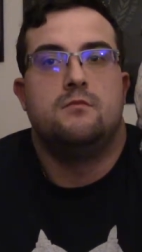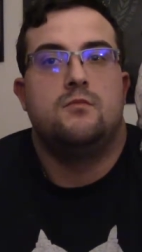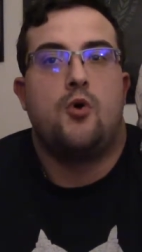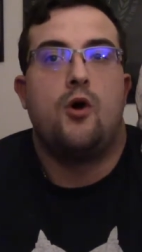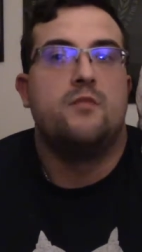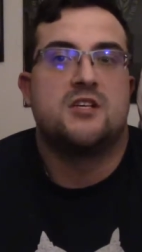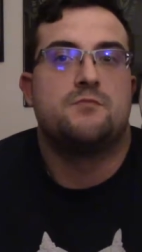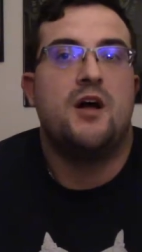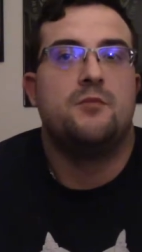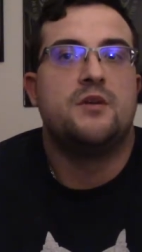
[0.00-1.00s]
all
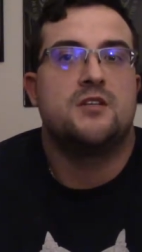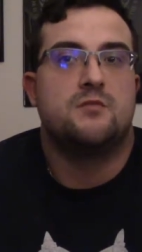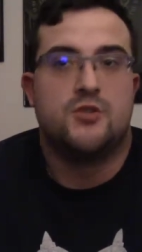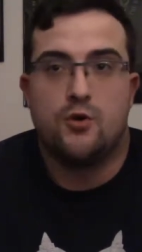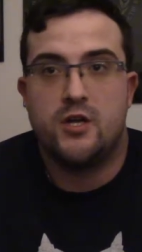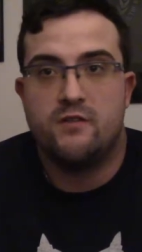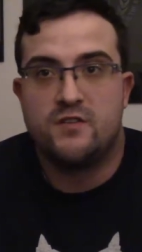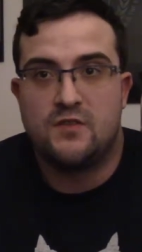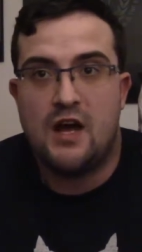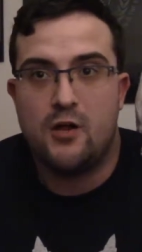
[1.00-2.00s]
misspelled because a majority of
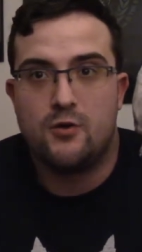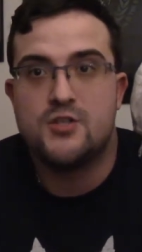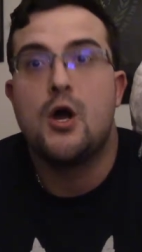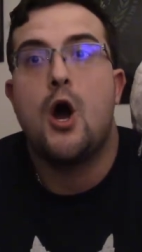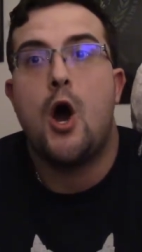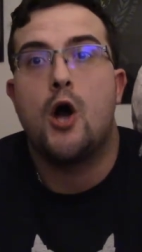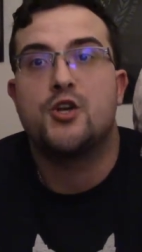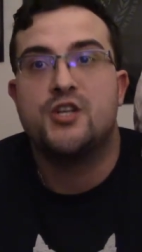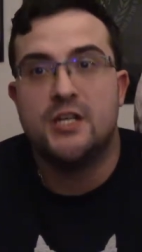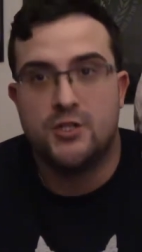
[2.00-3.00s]
his followers are
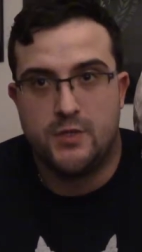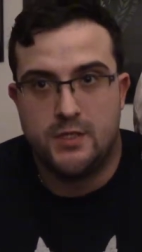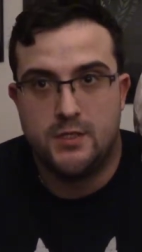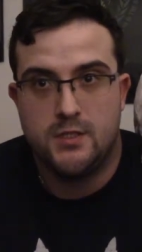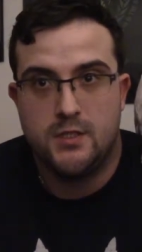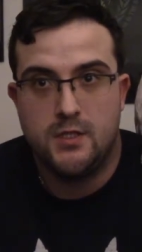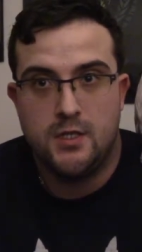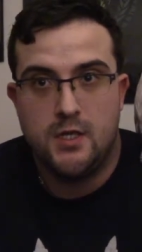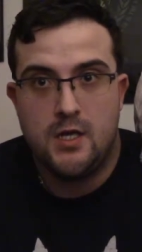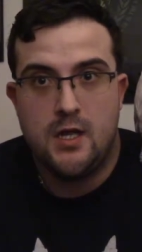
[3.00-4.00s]
children.
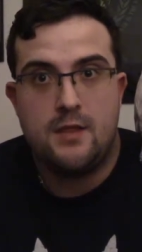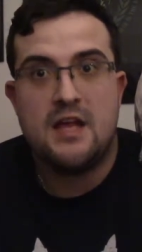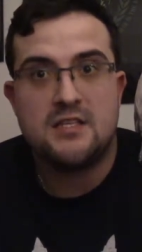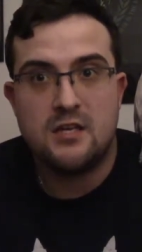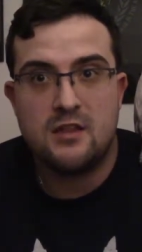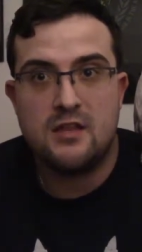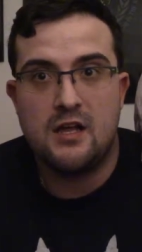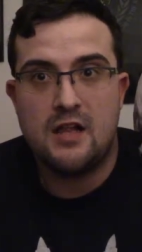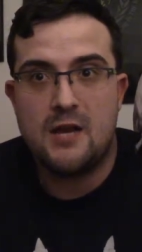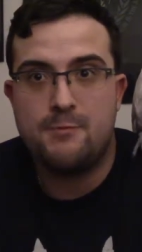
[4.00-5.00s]
That's the other thing
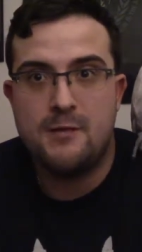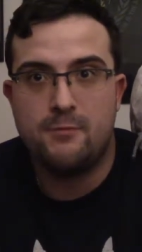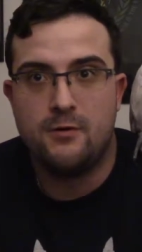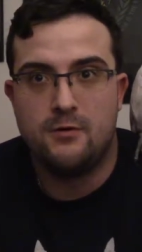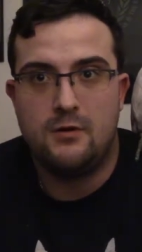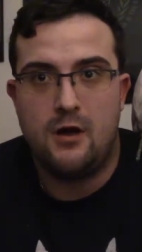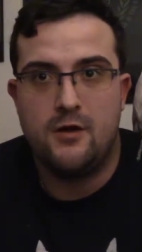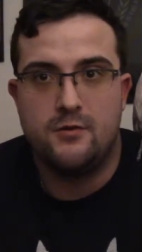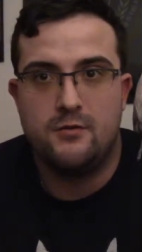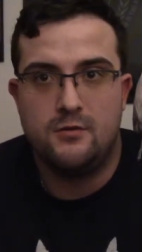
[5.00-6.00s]
a lot of people
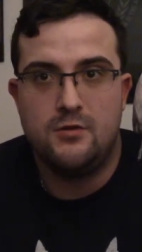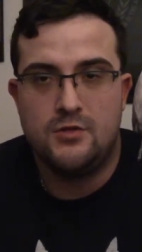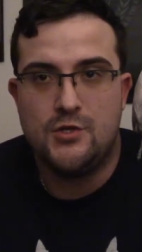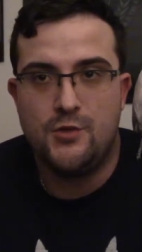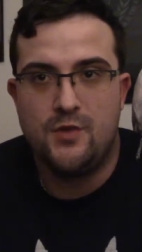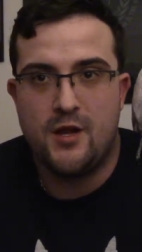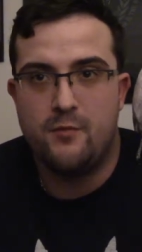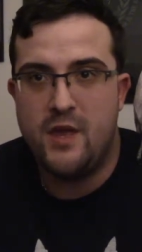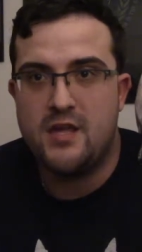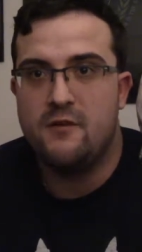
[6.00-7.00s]
on YouTube that are
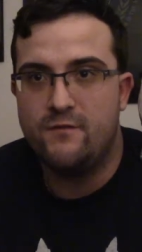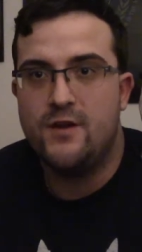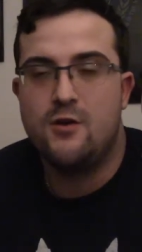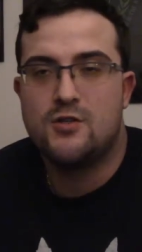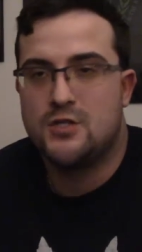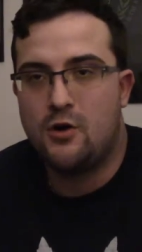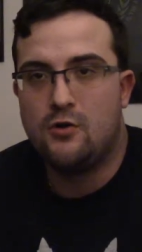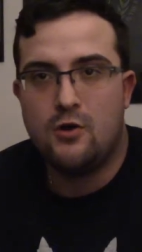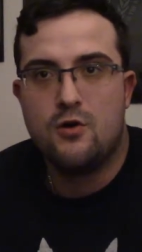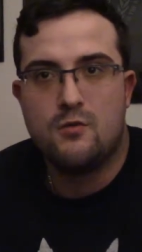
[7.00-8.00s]
making videos on the
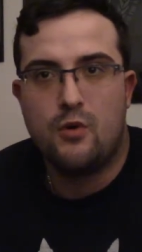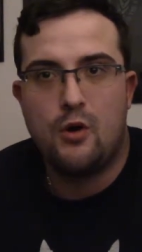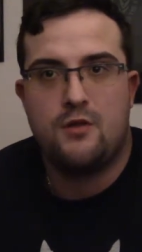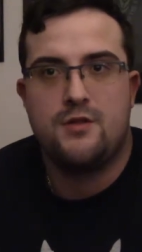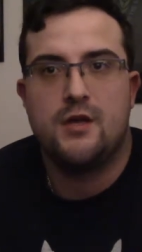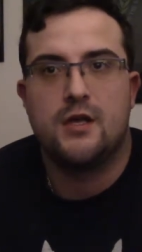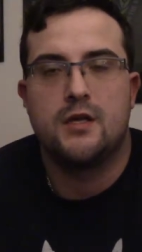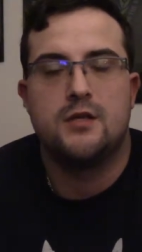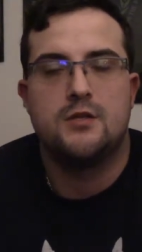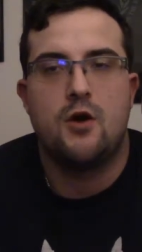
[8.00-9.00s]
whole Logan Paul
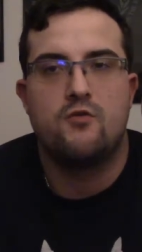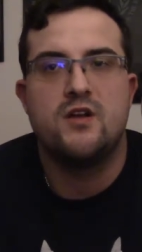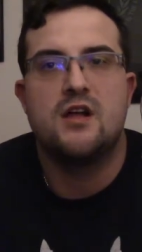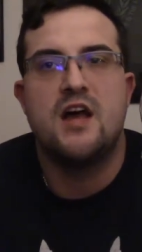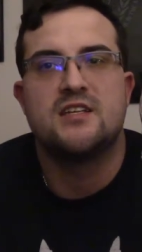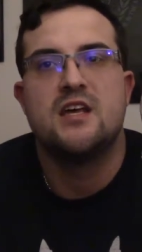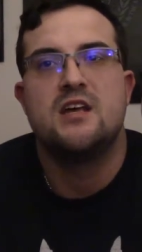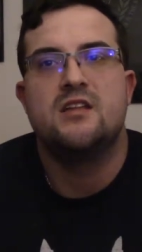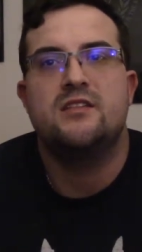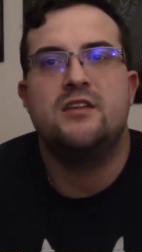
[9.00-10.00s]
thing don't realize.
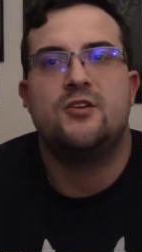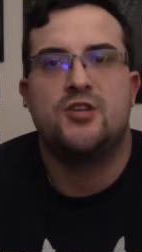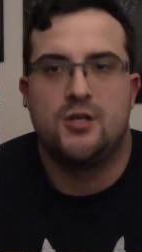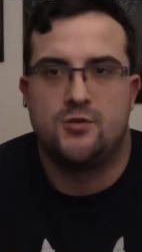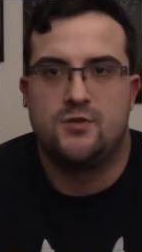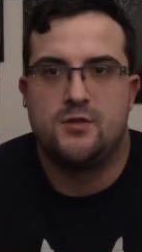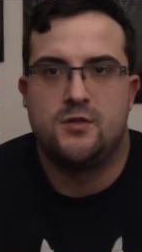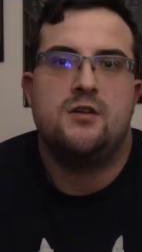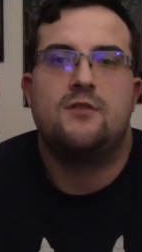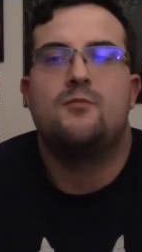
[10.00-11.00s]
They're children.
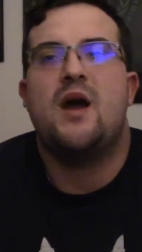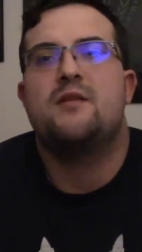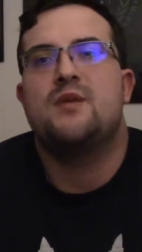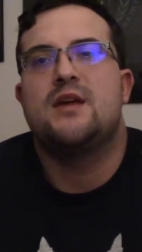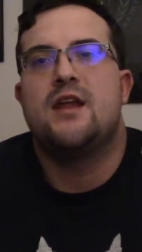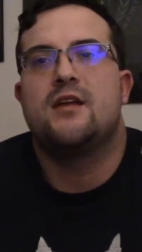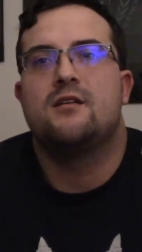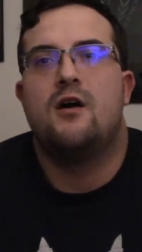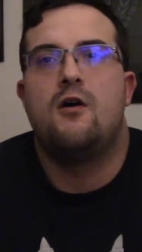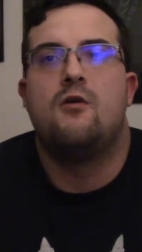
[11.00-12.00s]
You might be
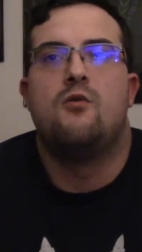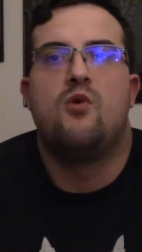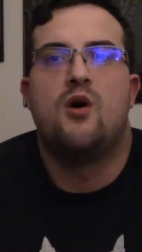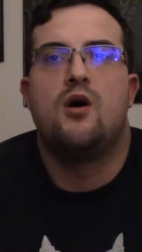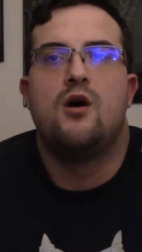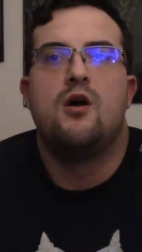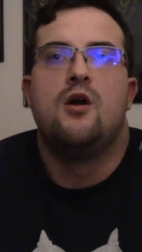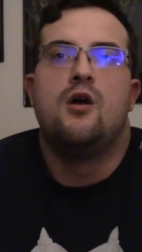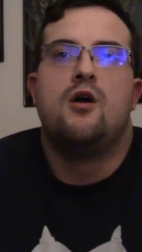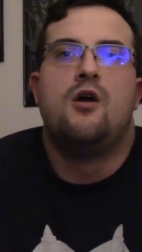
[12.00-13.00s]
getting, oh, uh,
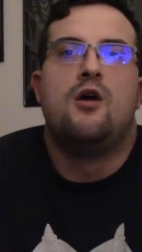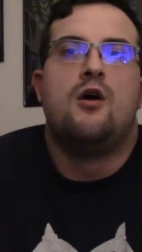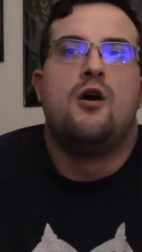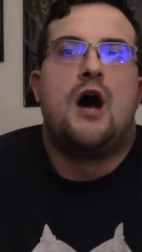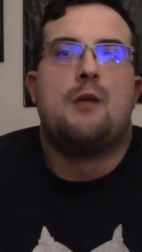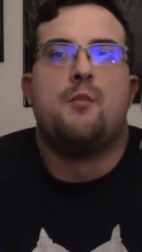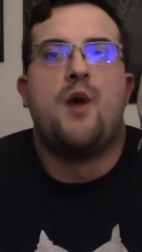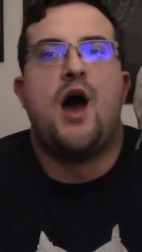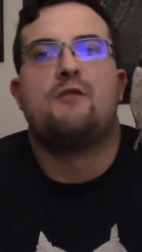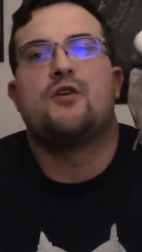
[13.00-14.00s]
I'm a
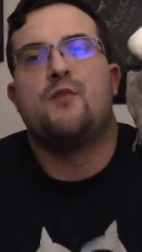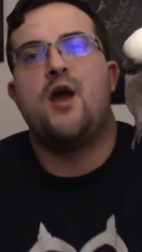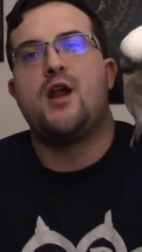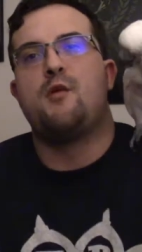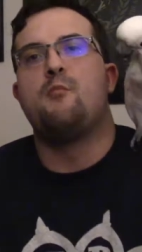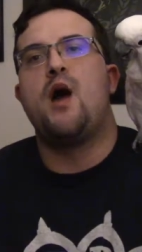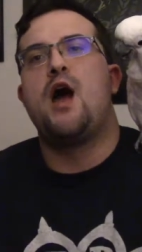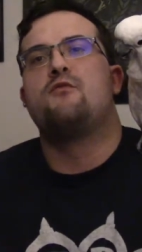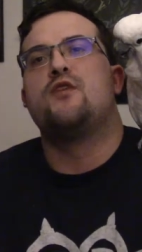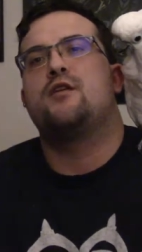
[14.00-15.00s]
maverick, man, I'm a
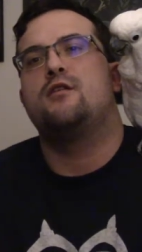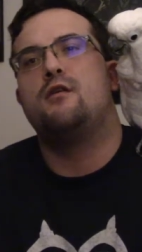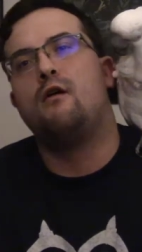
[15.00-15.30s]
maverick